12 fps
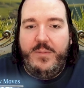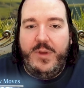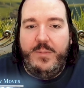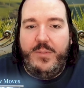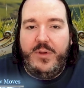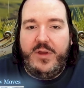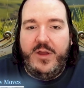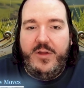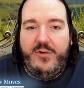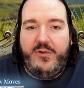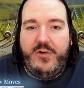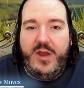people
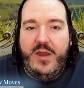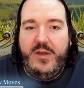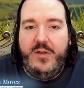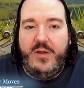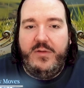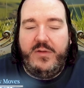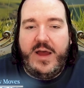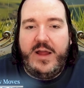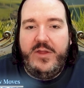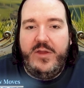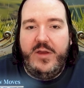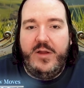can train and
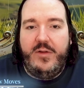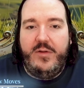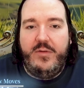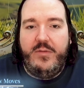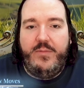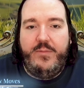study, and